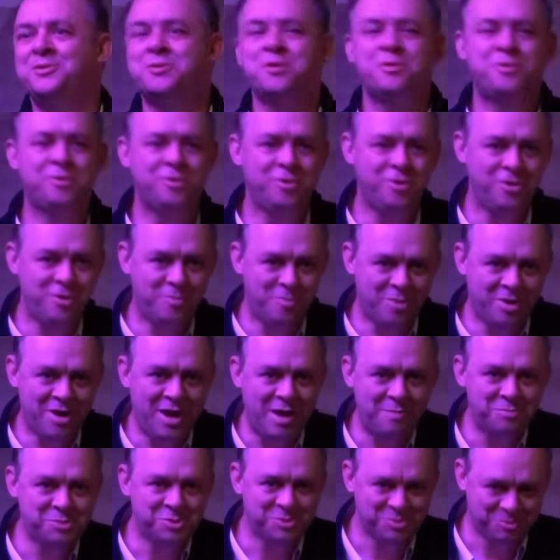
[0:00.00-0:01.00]
And the third,
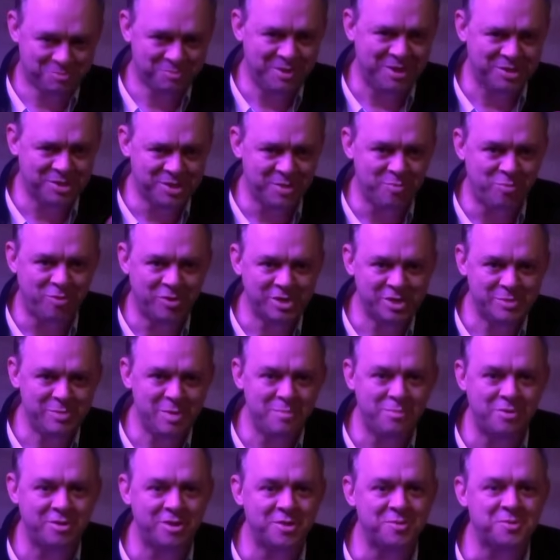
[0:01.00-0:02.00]
perhaps at some point to
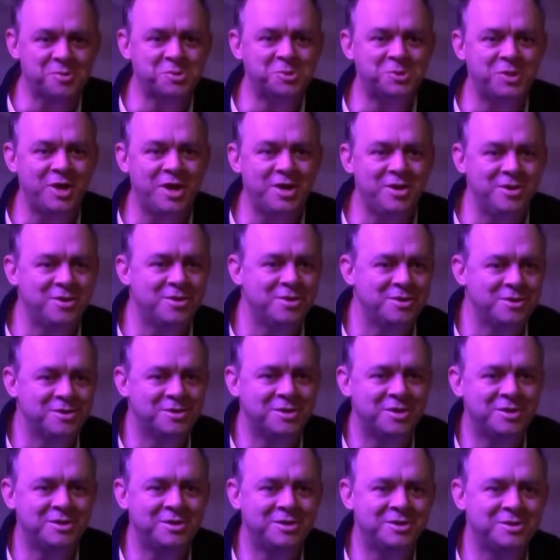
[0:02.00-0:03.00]
be burned at the stake,
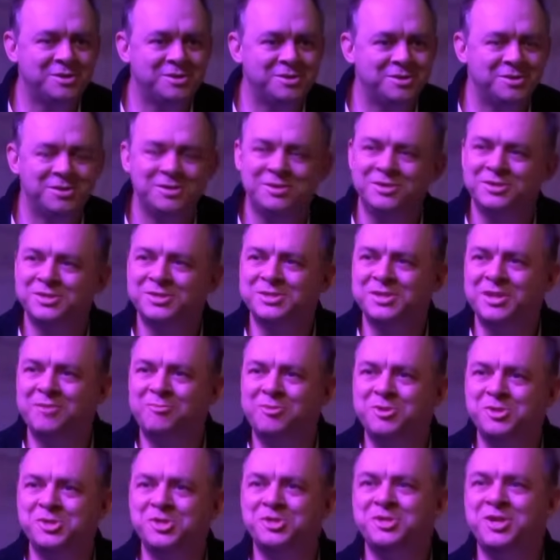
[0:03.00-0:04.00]

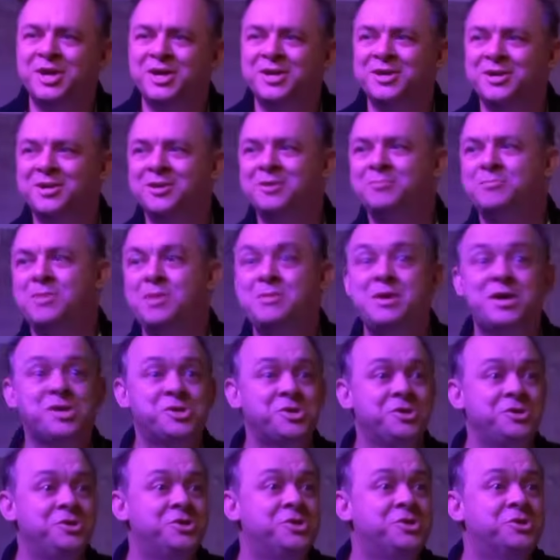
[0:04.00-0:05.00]
Slavoj Žižek. Maybe I
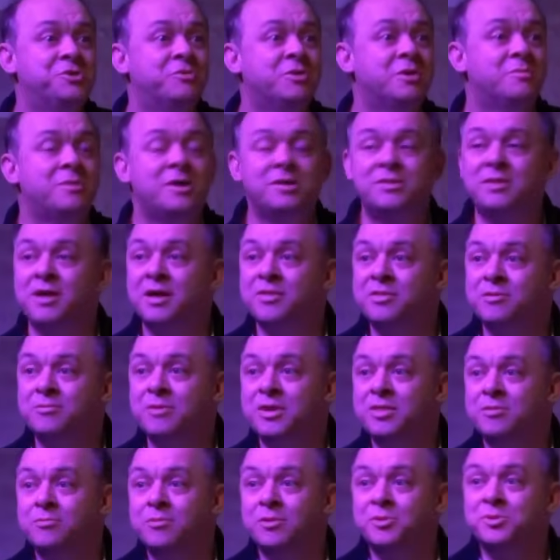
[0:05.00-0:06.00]
shouldn't joke about that, the
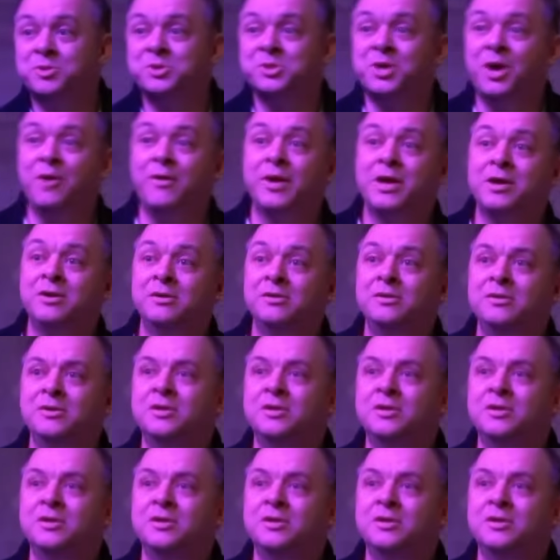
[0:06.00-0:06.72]
way the world is going.